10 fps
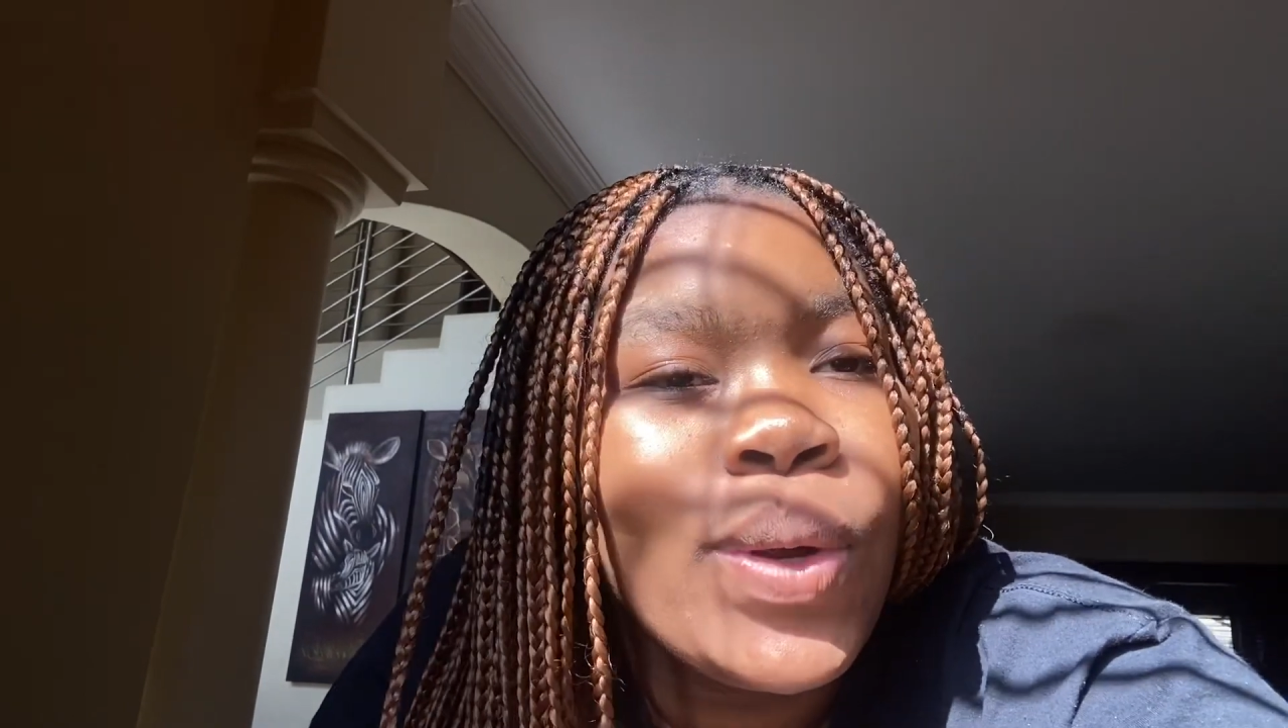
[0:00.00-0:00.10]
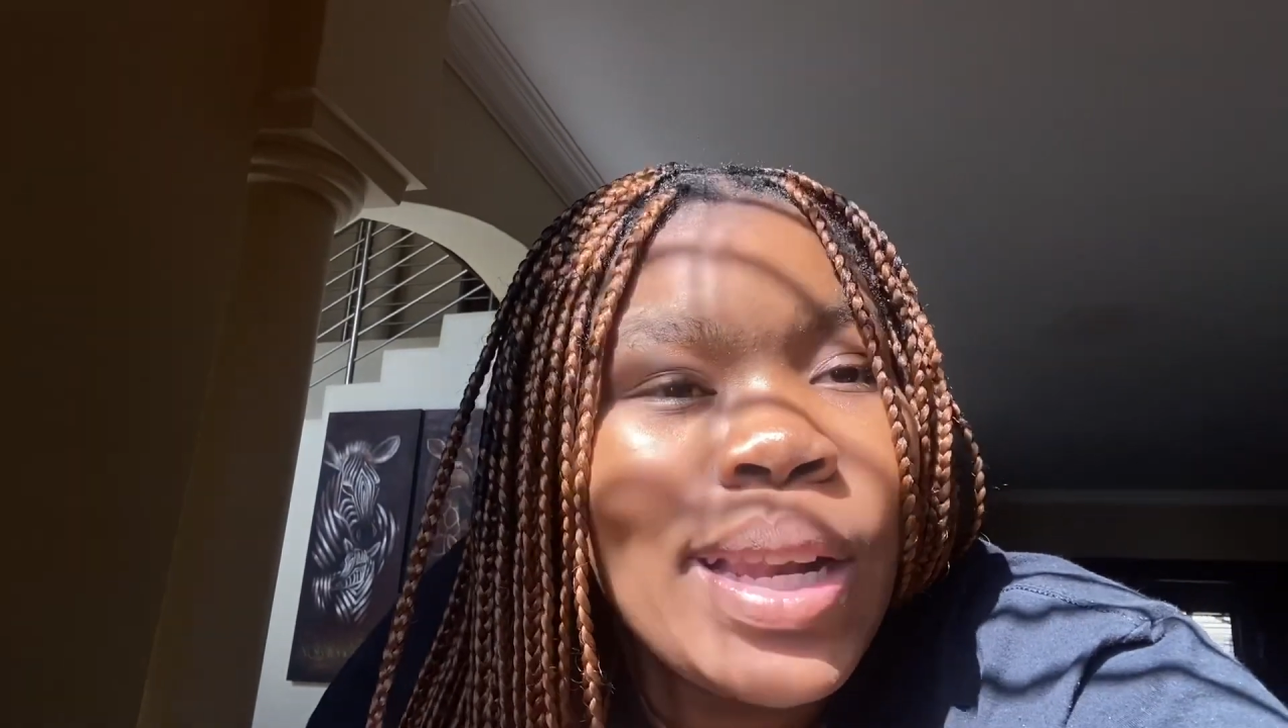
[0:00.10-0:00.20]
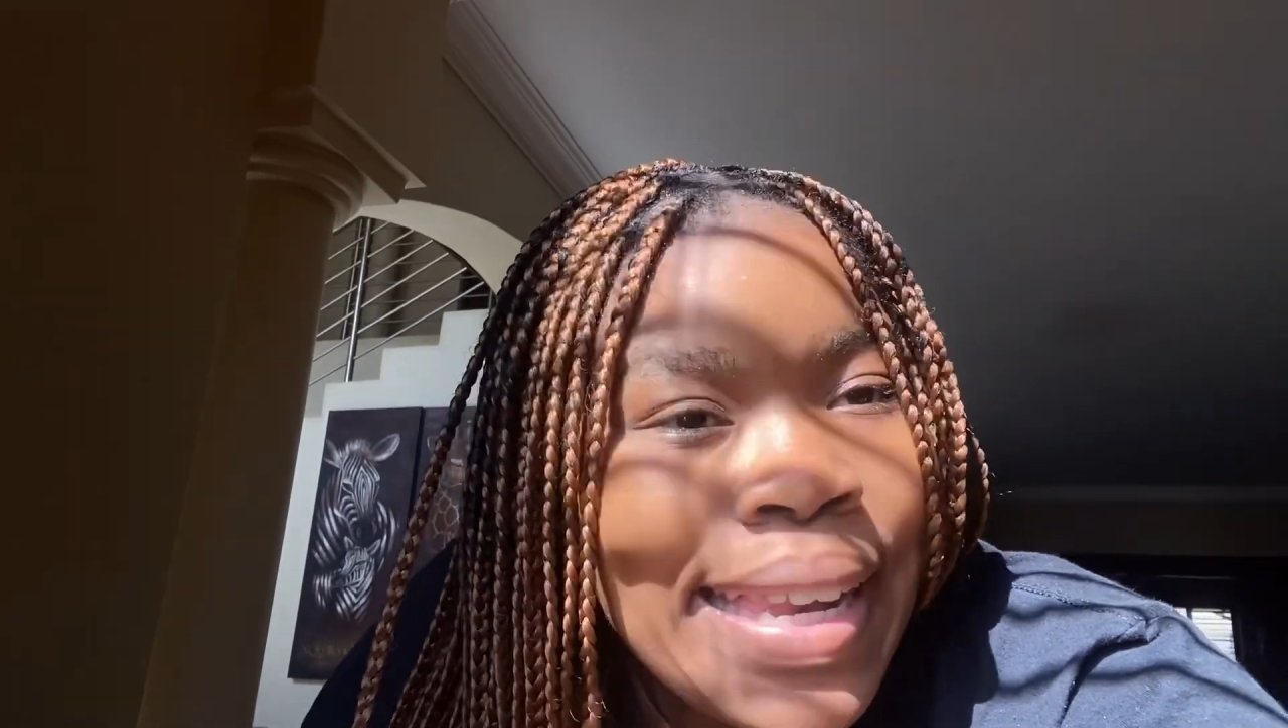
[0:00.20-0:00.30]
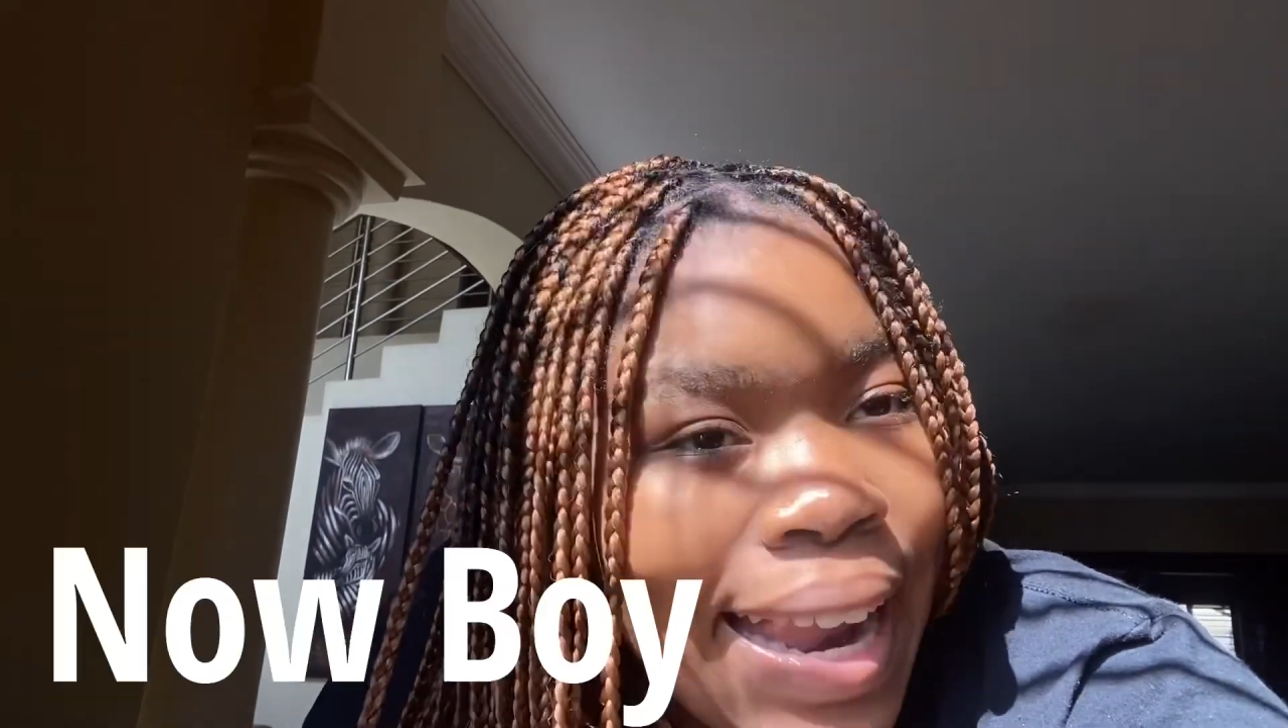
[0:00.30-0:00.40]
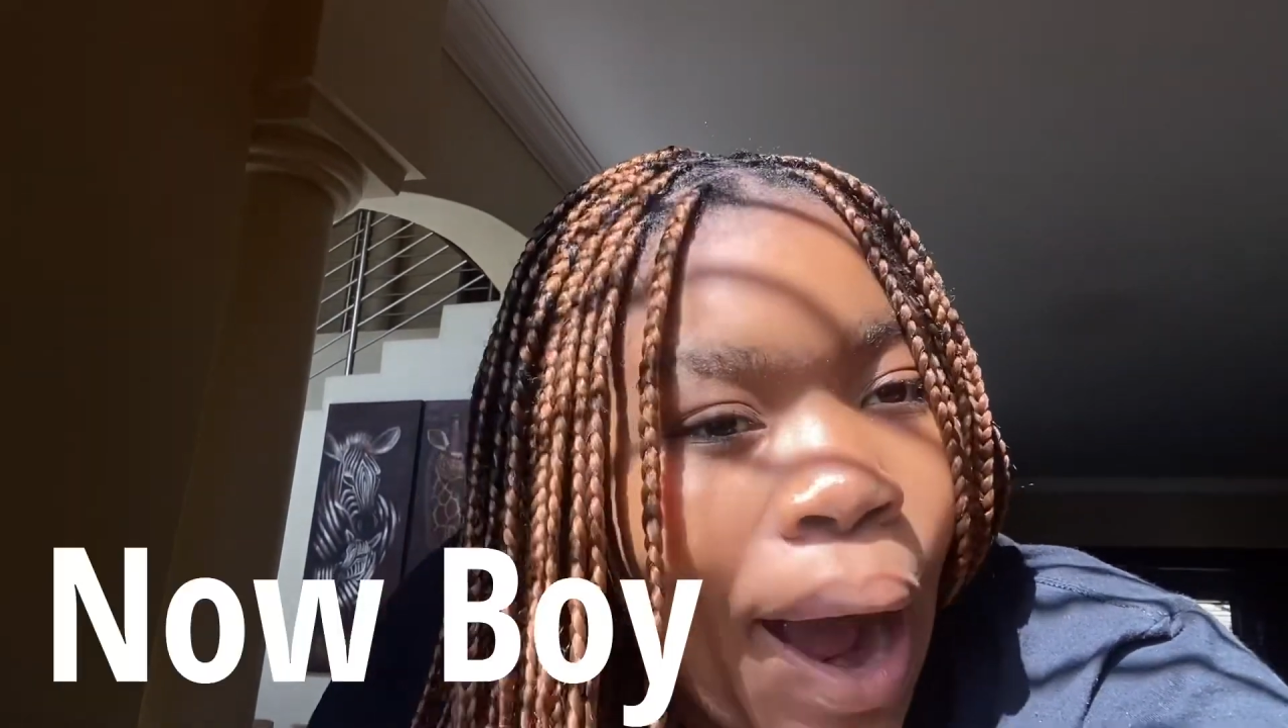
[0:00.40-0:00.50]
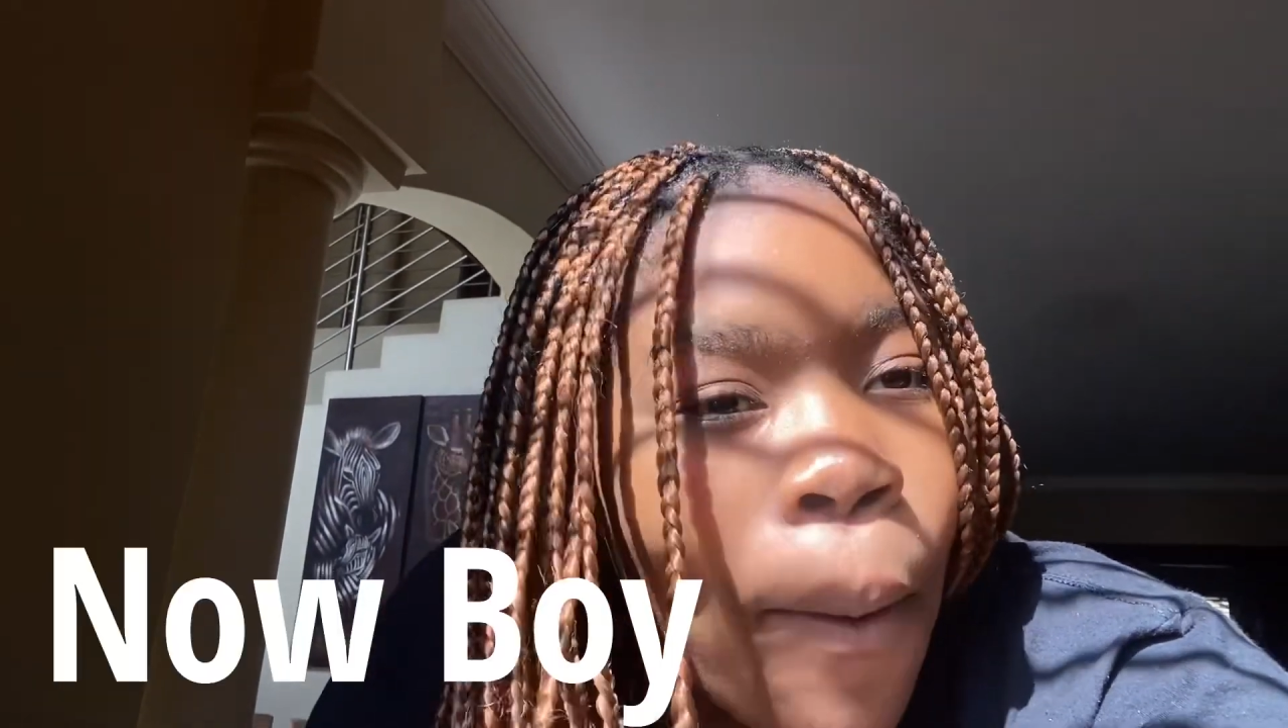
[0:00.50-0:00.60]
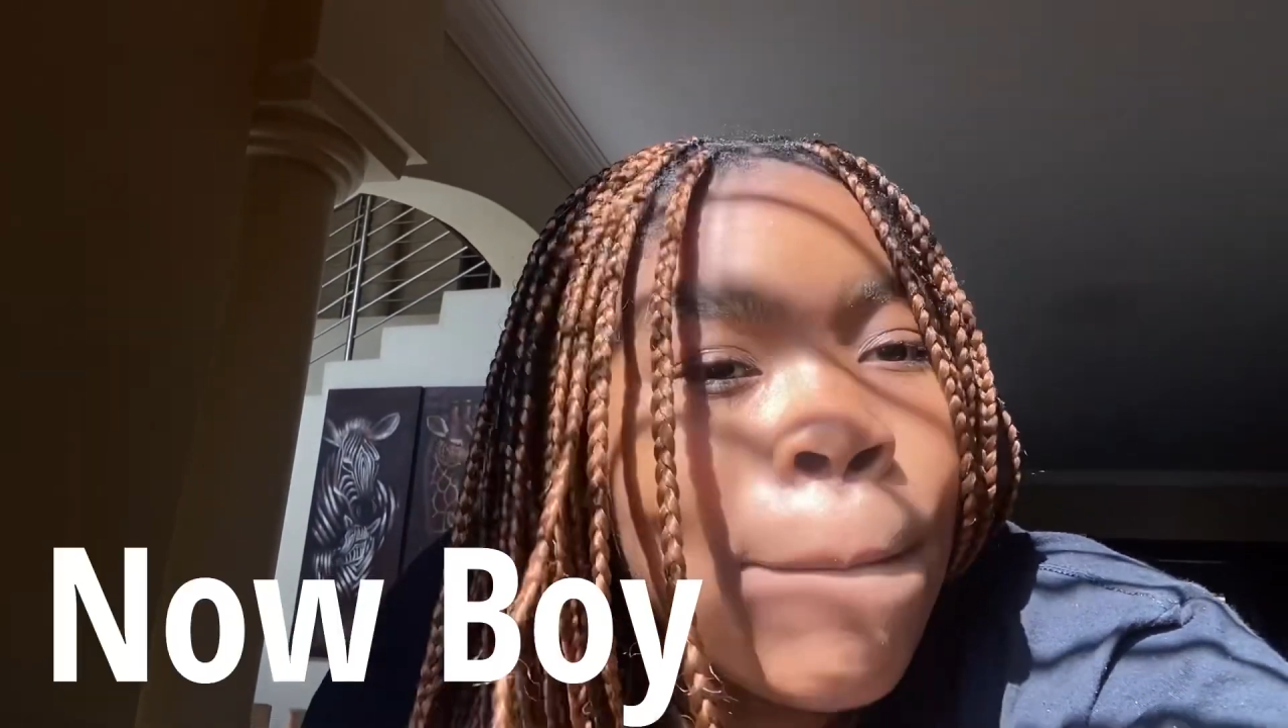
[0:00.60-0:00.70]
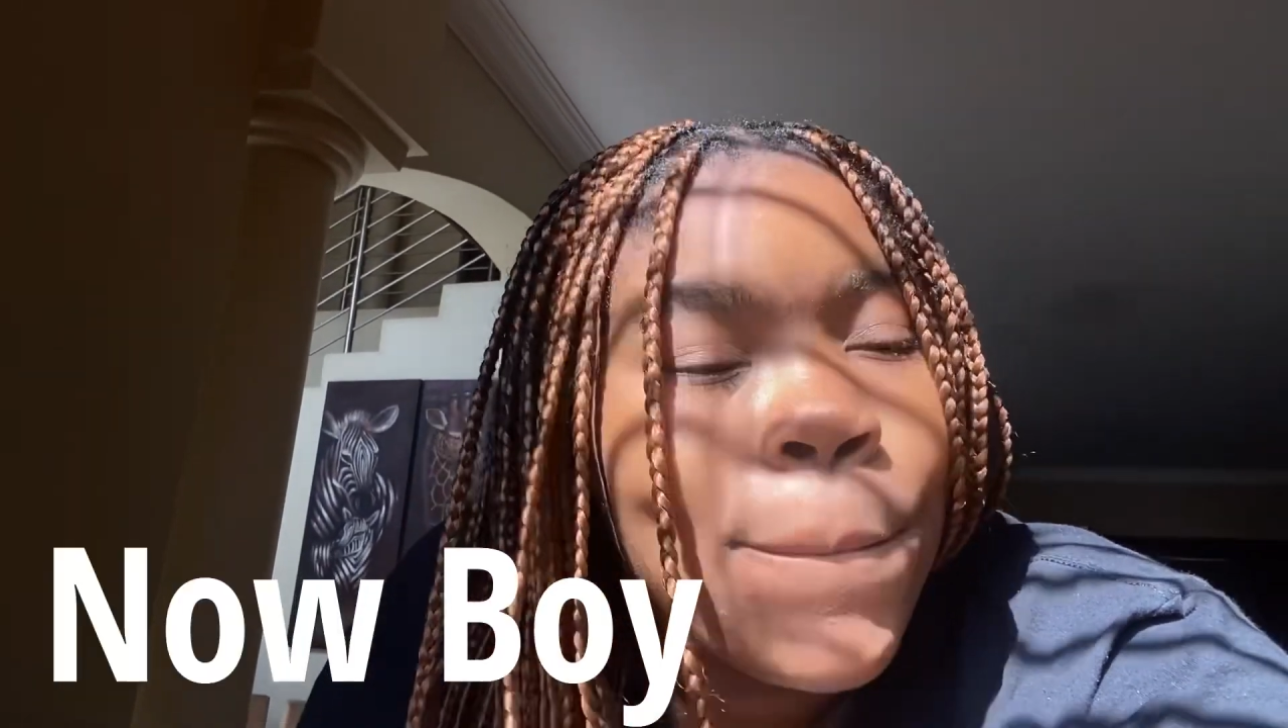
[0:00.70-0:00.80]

now,